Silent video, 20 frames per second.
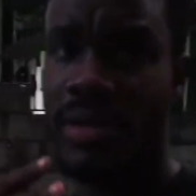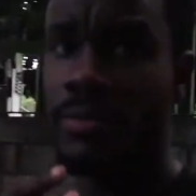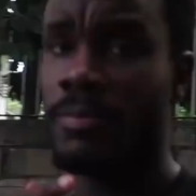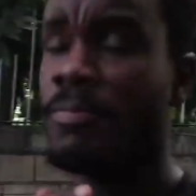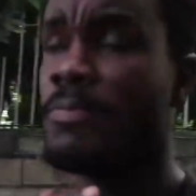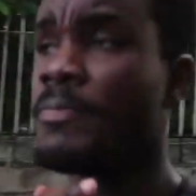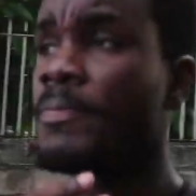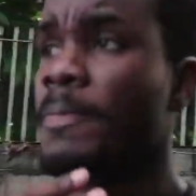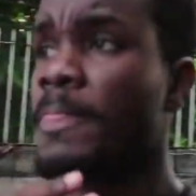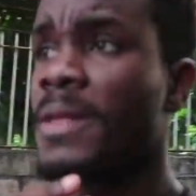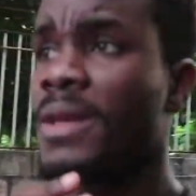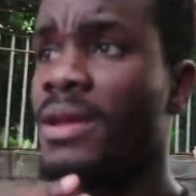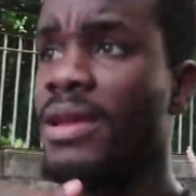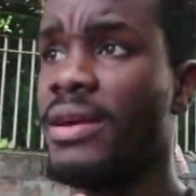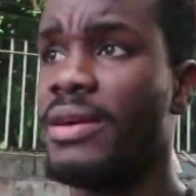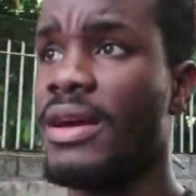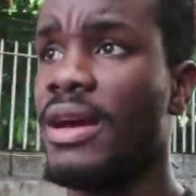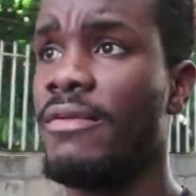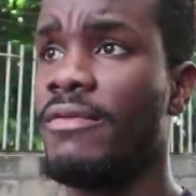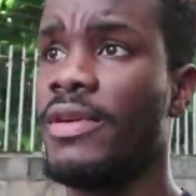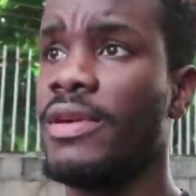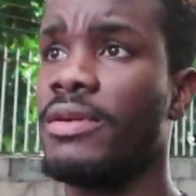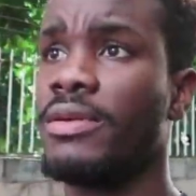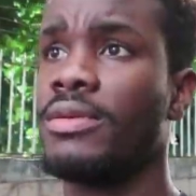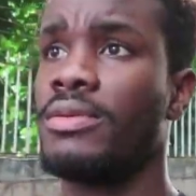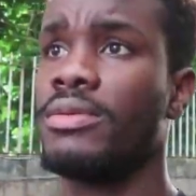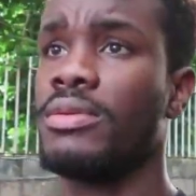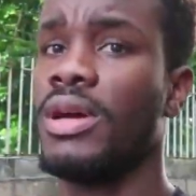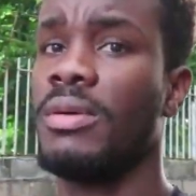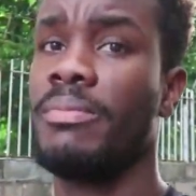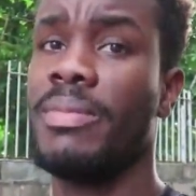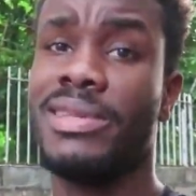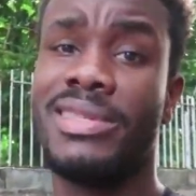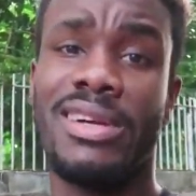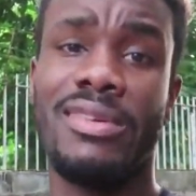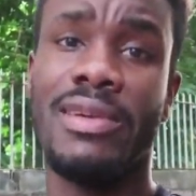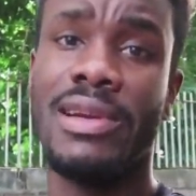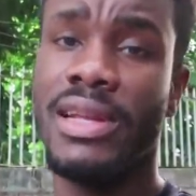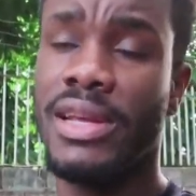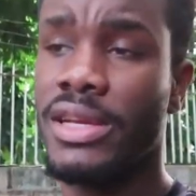been like having a
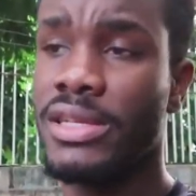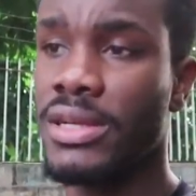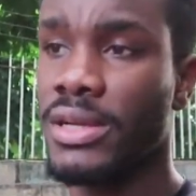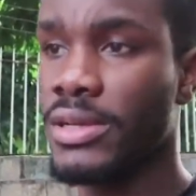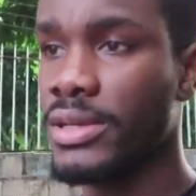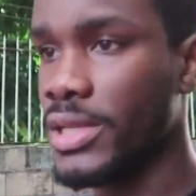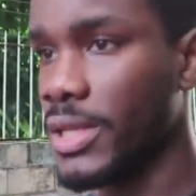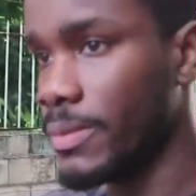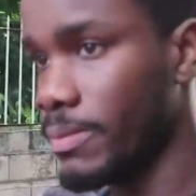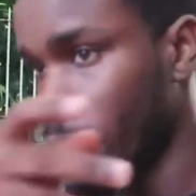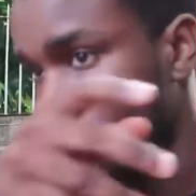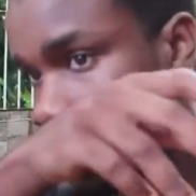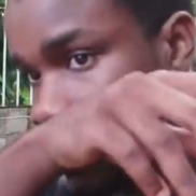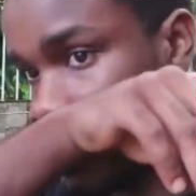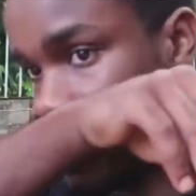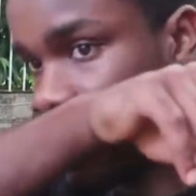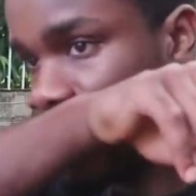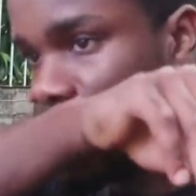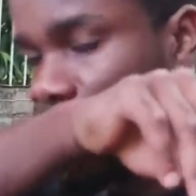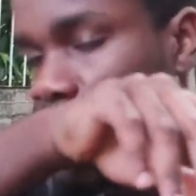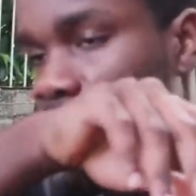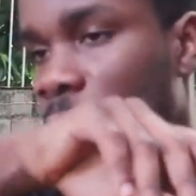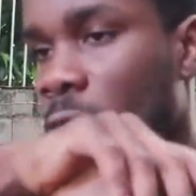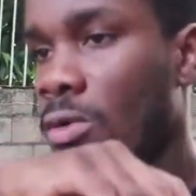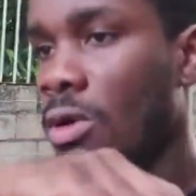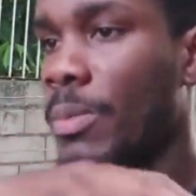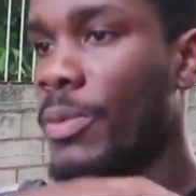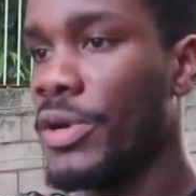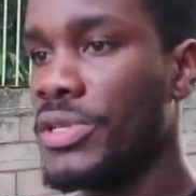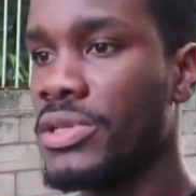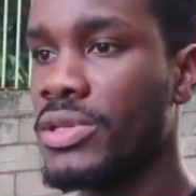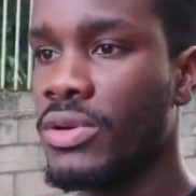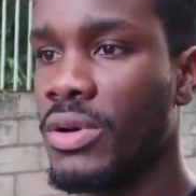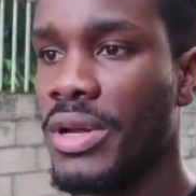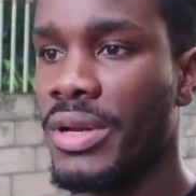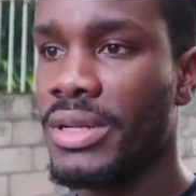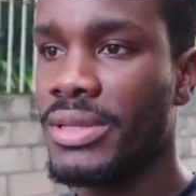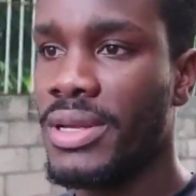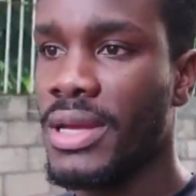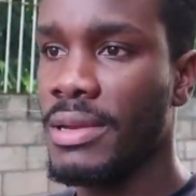better relationship, because what persons
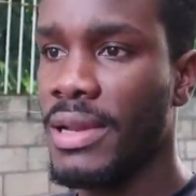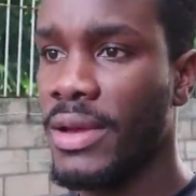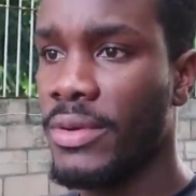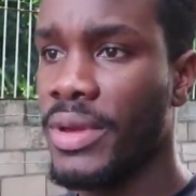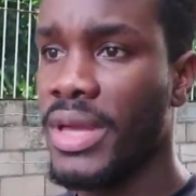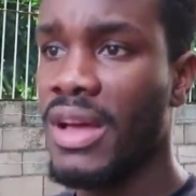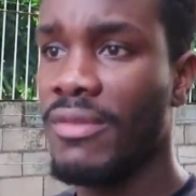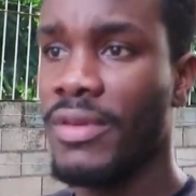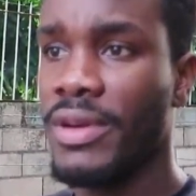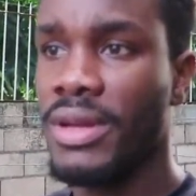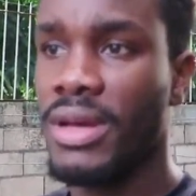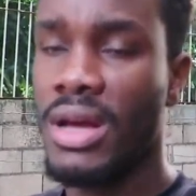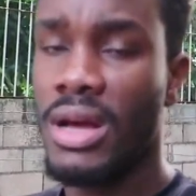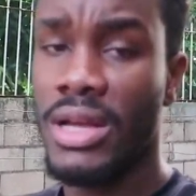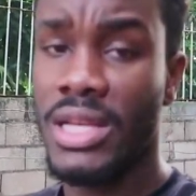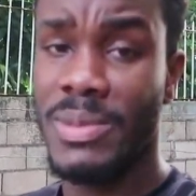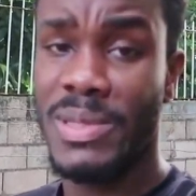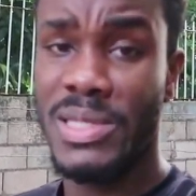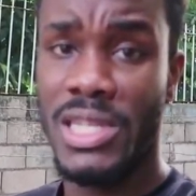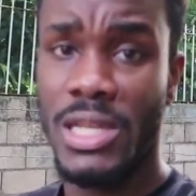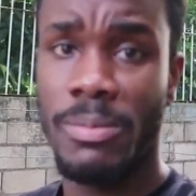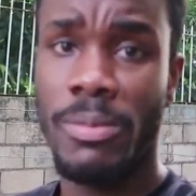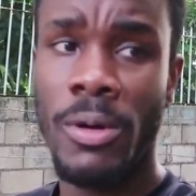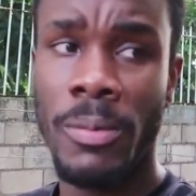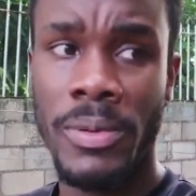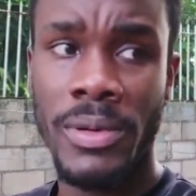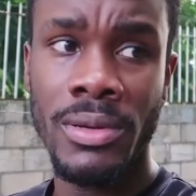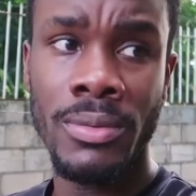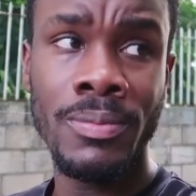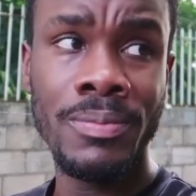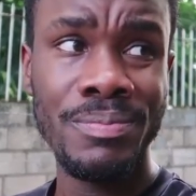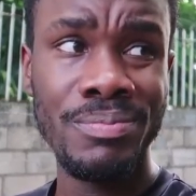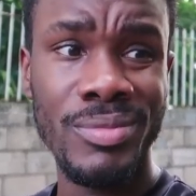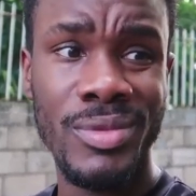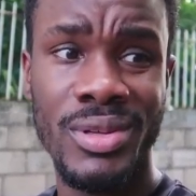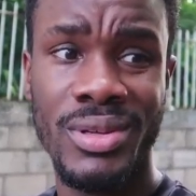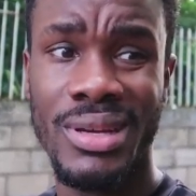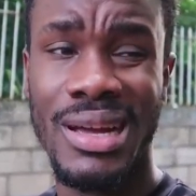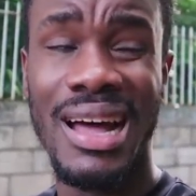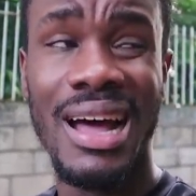don't understand, like when you have a dog, especially a puppy,
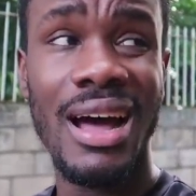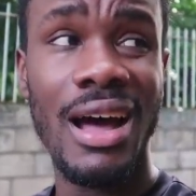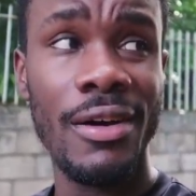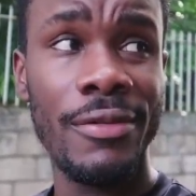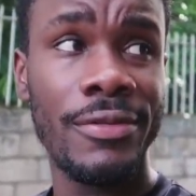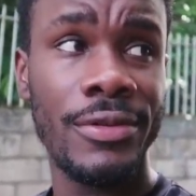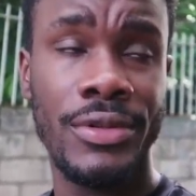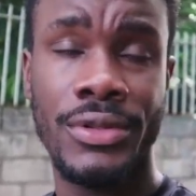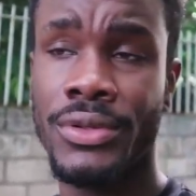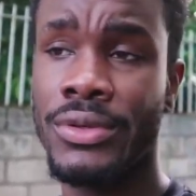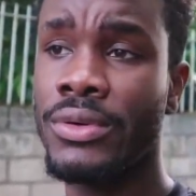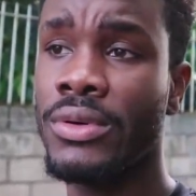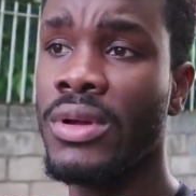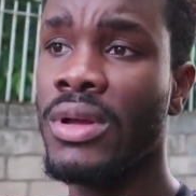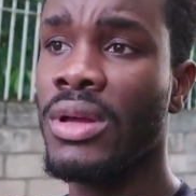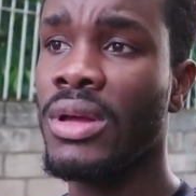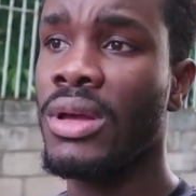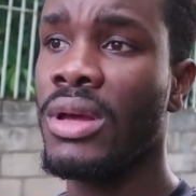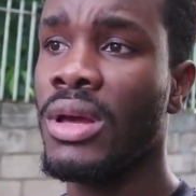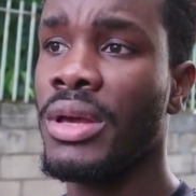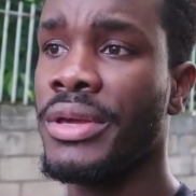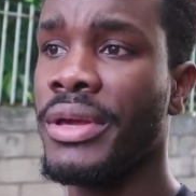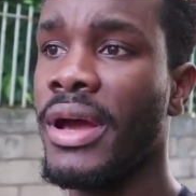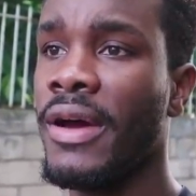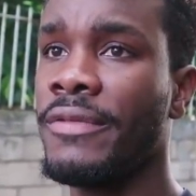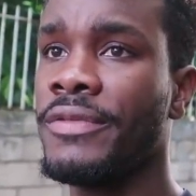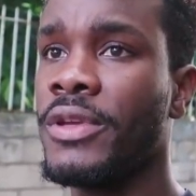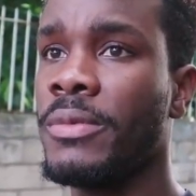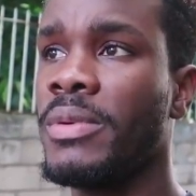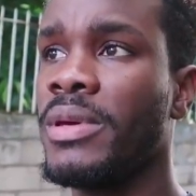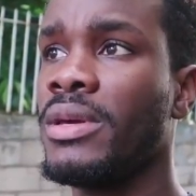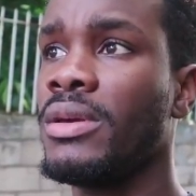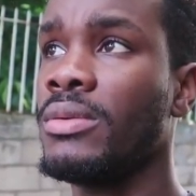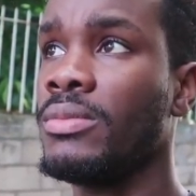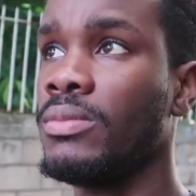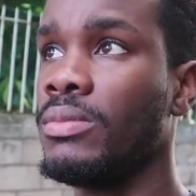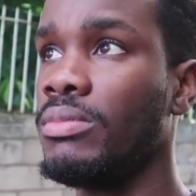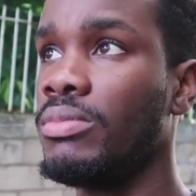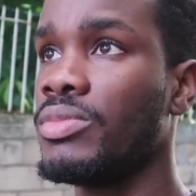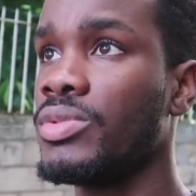you have to
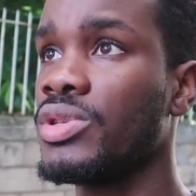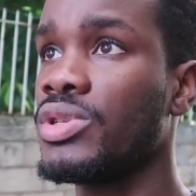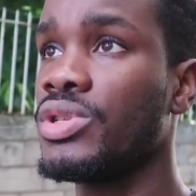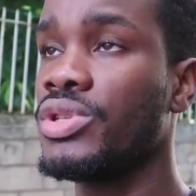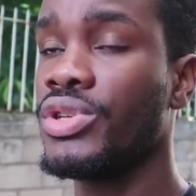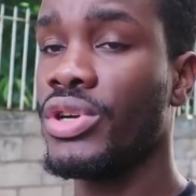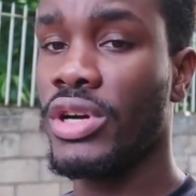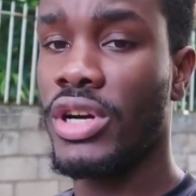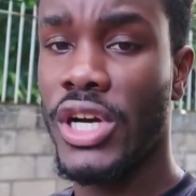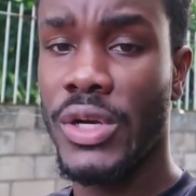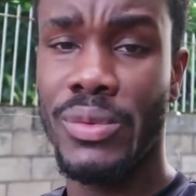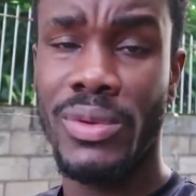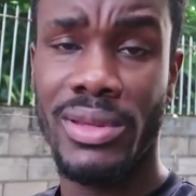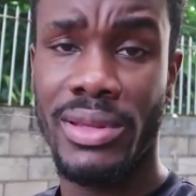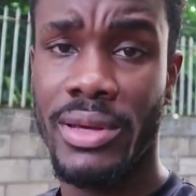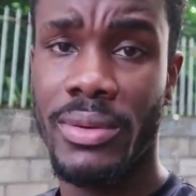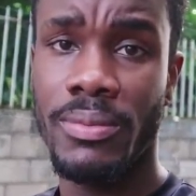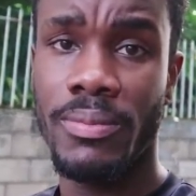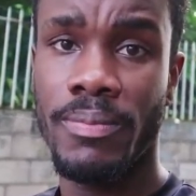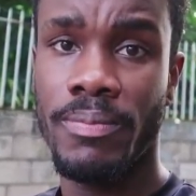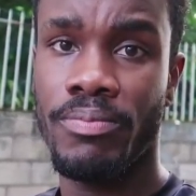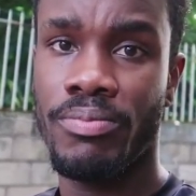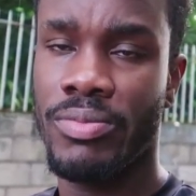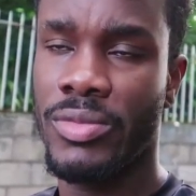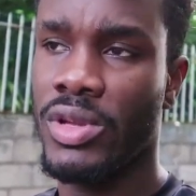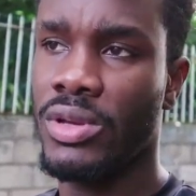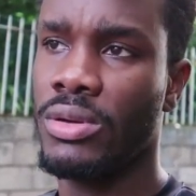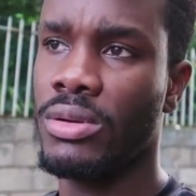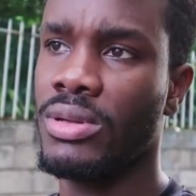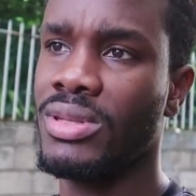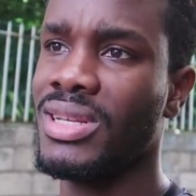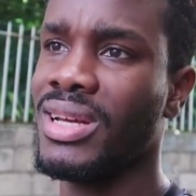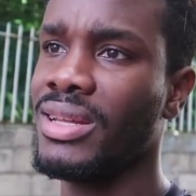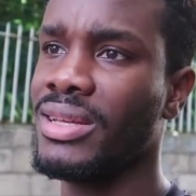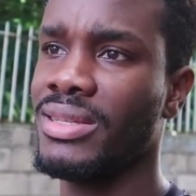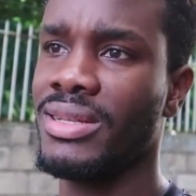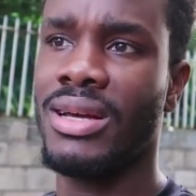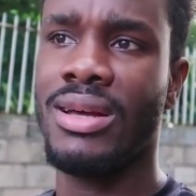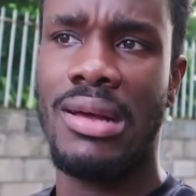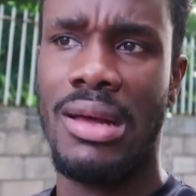be stern with them. You know, it's
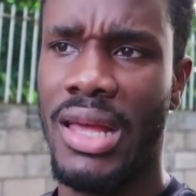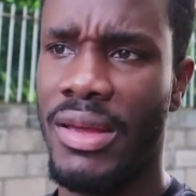not